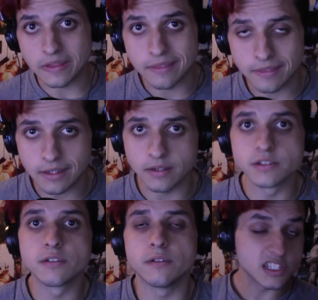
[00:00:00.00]

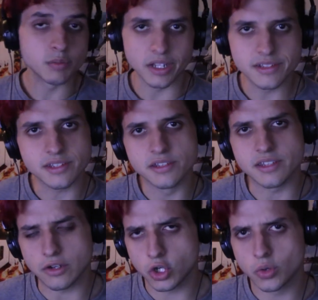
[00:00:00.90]
things, Splice
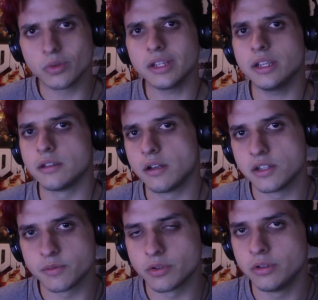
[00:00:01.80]
is currently in the
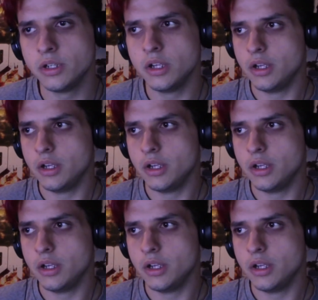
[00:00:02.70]
hospital.